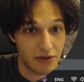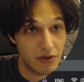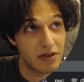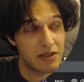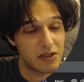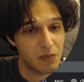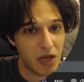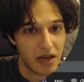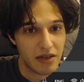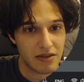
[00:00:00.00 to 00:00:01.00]
its
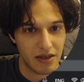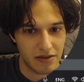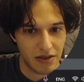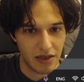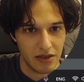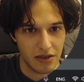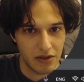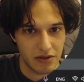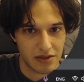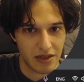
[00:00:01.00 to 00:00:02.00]
parent ID
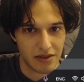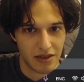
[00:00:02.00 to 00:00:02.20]
does not